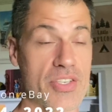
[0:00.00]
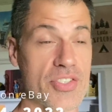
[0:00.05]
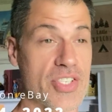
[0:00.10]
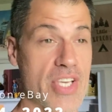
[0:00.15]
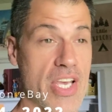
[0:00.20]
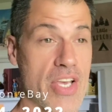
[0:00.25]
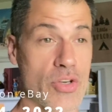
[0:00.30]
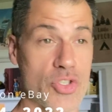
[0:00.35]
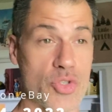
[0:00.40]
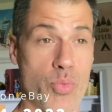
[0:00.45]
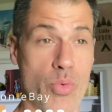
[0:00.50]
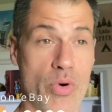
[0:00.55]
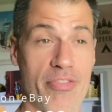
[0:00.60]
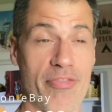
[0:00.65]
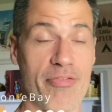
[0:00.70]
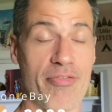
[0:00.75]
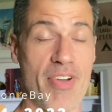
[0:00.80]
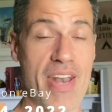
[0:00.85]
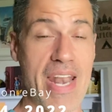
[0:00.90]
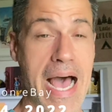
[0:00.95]
Sales were
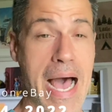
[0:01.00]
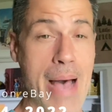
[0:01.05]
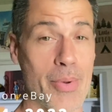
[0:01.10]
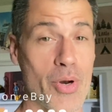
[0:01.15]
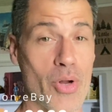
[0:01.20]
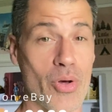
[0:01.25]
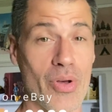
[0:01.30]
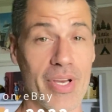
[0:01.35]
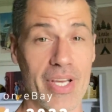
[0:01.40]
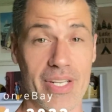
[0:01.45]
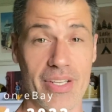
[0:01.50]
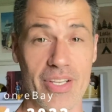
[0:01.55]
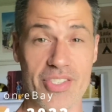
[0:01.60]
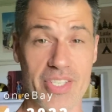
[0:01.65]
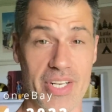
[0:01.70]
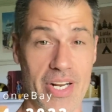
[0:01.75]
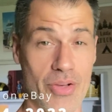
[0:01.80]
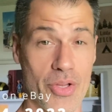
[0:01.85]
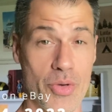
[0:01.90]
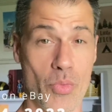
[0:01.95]
phenomenal. And
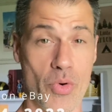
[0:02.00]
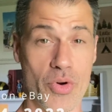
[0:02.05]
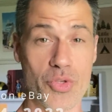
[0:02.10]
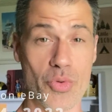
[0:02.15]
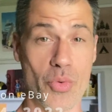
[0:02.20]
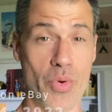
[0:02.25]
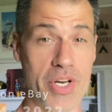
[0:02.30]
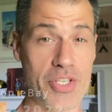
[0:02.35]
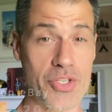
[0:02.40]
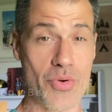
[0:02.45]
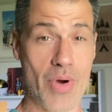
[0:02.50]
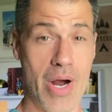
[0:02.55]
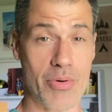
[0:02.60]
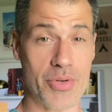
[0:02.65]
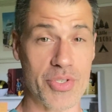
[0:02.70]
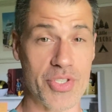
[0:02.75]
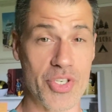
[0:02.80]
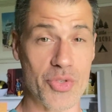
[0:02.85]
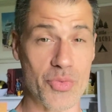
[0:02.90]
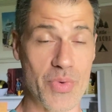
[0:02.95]
listen, I only worked 22
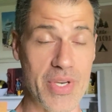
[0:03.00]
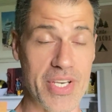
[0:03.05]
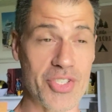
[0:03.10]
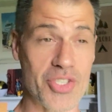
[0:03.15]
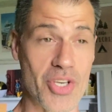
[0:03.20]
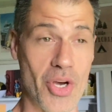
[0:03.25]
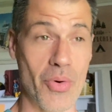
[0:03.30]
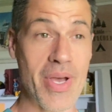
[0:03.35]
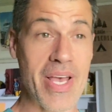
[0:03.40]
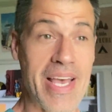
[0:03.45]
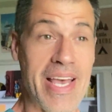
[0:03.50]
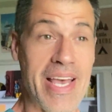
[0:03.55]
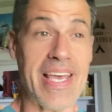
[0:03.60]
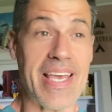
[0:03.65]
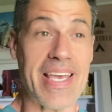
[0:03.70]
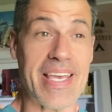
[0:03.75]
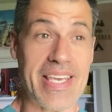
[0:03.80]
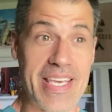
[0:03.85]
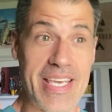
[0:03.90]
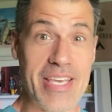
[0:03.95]
hours this week, so
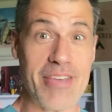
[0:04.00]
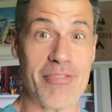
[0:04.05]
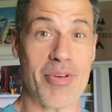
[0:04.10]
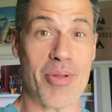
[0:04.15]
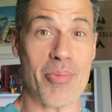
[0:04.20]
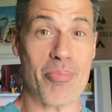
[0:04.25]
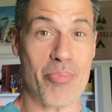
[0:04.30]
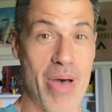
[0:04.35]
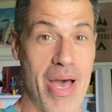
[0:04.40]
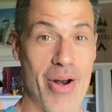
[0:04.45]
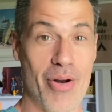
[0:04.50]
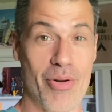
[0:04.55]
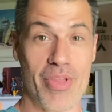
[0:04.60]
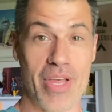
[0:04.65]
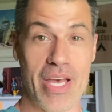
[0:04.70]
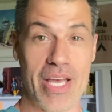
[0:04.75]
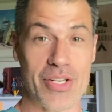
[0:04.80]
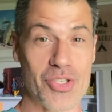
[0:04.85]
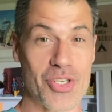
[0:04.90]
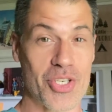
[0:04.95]
even better
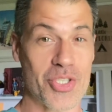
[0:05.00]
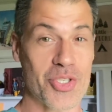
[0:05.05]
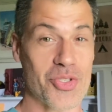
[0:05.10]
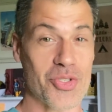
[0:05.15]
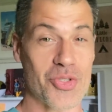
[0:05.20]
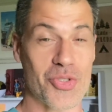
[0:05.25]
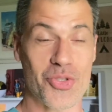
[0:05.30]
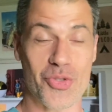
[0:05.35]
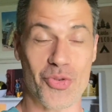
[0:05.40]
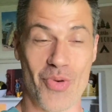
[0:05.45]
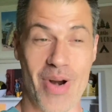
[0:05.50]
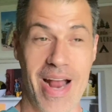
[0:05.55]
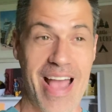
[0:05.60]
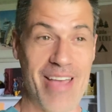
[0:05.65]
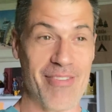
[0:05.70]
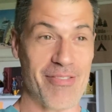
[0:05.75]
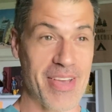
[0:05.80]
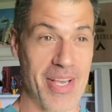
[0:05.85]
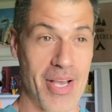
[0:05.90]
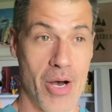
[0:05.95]
than just
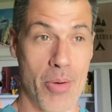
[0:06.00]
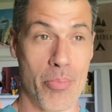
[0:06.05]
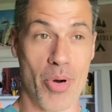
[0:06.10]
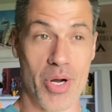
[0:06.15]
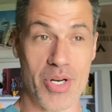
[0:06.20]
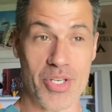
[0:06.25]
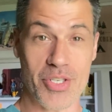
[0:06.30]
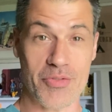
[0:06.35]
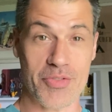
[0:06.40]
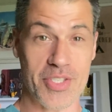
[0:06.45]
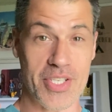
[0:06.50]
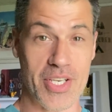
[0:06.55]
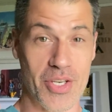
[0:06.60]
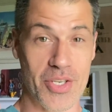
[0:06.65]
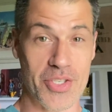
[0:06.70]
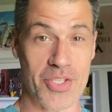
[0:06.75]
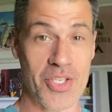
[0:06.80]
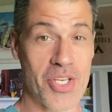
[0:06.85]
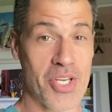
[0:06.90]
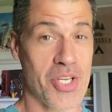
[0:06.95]
driving a bunch of
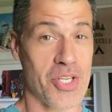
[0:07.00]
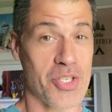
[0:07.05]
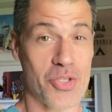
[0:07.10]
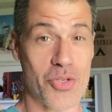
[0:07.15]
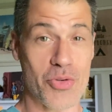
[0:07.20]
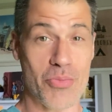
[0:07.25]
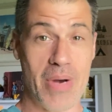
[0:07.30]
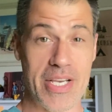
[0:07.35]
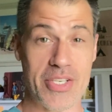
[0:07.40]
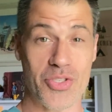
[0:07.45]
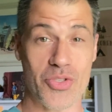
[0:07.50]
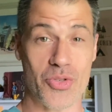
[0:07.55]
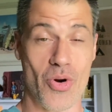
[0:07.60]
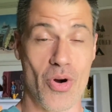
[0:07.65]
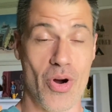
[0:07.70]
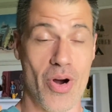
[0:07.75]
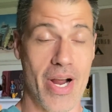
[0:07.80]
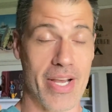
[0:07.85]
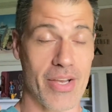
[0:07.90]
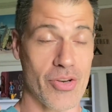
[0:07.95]
sales to my
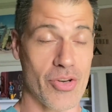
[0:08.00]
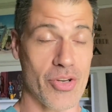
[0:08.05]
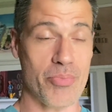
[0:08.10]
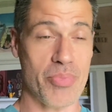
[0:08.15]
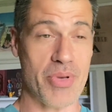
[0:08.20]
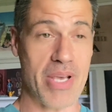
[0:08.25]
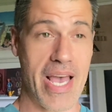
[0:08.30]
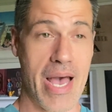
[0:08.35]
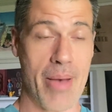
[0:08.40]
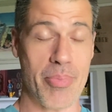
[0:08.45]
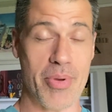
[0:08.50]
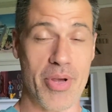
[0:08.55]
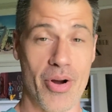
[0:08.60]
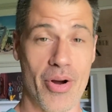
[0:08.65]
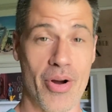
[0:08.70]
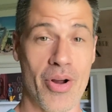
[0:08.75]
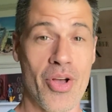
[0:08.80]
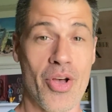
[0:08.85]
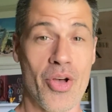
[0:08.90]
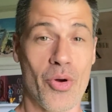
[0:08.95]
store. I couldn't be
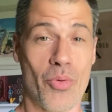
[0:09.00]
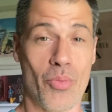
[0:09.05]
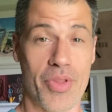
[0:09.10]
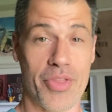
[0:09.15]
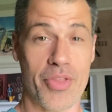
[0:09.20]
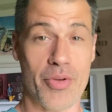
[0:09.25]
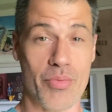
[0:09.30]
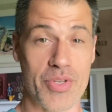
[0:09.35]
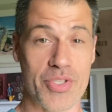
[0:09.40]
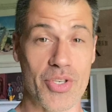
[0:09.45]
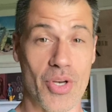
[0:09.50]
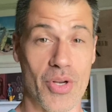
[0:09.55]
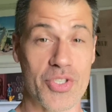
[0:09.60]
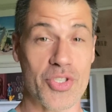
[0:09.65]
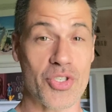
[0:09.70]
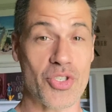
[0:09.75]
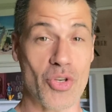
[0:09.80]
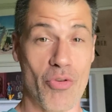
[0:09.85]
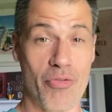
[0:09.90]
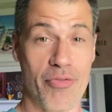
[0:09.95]
happier with the results
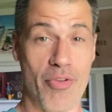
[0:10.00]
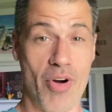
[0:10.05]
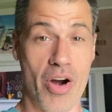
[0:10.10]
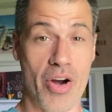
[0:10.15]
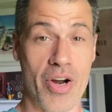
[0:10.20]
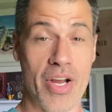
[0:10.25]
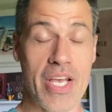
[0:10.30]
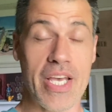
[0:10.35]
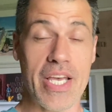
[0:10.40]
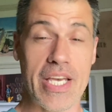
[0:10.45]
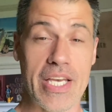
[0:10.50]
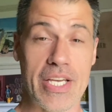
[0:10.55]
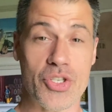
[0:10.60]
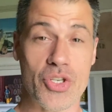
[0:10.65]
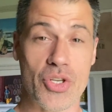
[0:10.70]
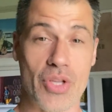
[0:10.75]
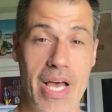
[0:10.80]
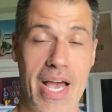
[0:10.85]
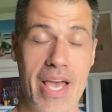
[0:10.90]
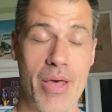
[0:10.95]
so far in
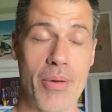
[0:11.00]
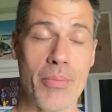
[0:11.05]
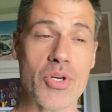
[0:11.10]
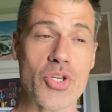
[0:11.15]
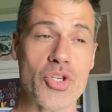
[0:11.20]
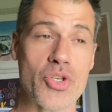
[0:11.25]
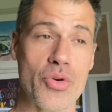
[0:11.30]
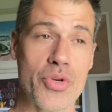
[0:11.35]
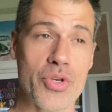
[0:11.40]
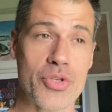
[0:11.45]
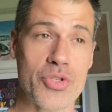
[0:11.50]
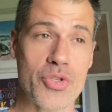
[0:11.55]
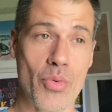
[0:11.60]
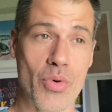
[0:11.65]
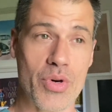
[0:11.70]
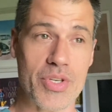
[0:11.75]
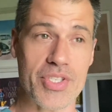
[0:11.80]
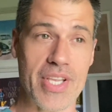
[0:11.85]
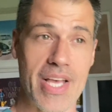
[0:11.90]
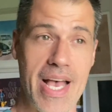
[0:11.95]
July. And I'm going to show you
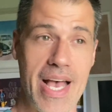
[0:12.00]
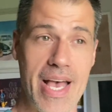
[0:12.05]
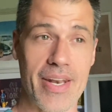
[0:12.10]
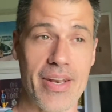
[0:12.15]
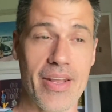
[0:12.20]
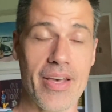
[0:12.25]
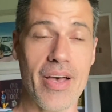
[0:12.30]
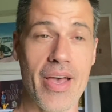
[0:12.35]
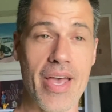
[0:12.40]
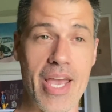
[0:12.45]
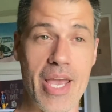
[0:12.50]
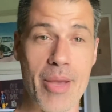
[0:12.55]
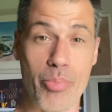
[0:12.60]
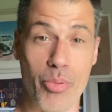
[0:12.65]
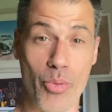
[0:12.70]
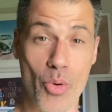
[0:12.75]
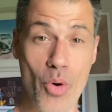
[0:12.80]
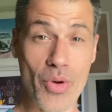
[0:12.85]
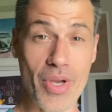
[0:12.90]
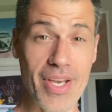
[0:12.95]
towards the end a
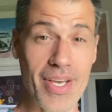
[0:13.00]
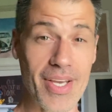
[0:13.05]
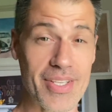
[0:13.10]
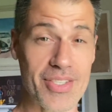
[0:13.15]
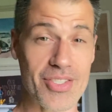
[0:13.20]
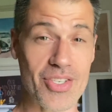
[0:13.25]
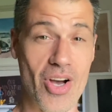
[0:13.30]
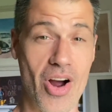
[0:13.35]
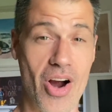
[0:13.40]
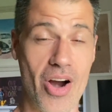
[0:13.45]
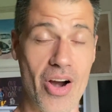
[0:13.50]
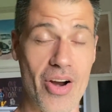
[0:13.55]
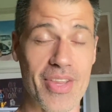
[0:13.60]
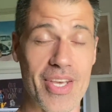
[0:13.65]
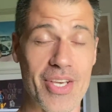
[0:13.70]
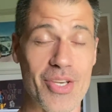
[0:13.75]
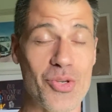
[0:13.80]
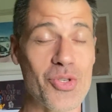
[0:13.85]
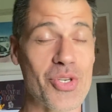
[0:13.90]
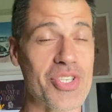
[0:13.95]
broken guitar
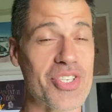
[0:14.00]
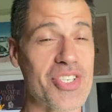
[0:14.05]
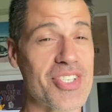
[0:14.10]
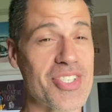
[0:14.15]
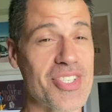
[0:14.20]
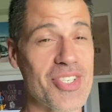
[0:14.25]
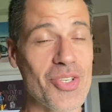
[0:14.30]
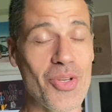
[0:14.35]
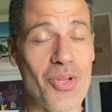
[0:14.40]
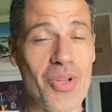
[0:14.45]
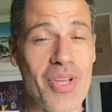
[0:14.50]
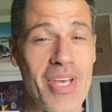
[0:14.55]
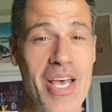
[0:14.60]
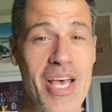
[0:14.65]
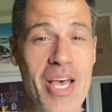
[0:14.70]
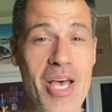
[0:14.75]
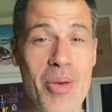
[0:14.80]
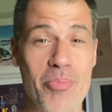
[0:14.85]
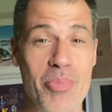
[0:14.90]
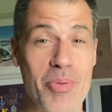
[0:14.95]
that you should still
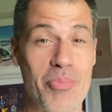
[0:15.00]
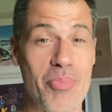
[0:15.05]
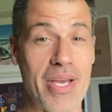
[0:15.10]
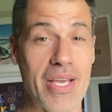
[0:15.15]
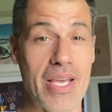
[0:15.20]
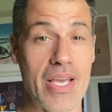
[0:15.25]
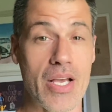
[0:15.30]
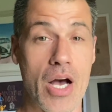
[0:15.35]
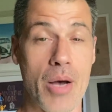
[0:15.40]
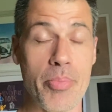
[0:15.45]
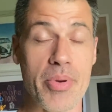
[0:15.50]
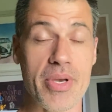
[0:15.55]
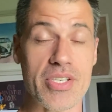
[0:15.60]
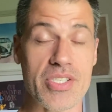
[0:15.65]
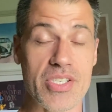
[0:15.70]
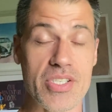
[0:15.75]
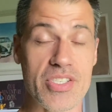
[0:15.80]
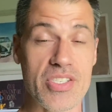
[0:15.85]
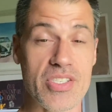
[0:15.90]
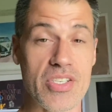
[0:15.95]
be picking up because
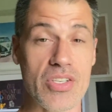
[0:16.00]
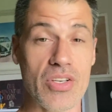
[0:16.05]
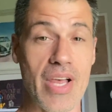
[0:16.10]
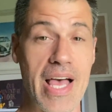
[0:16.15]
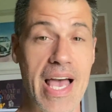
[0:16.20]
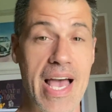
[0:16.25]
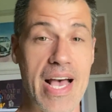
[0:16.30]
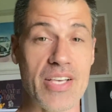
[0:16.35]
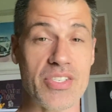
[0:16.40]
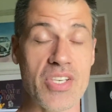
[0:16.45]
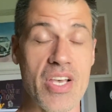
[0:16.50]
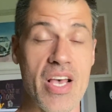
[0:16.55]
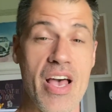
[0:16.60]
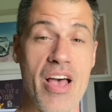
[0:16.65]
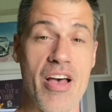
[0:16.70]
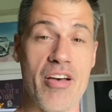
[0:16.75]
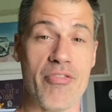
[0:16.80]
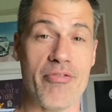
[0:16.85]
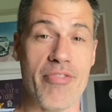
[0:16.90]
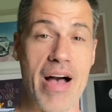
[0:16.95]
it still has
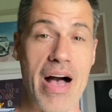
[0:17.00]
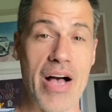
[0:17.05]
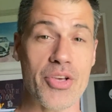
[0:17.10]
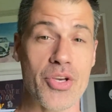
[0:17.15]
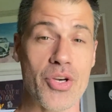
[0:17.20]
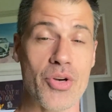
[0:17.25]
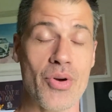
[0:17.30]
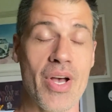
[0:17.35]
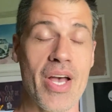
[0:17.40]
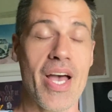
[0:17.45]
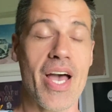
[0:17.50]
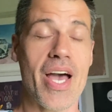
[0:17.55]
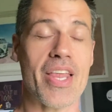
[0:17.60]
value.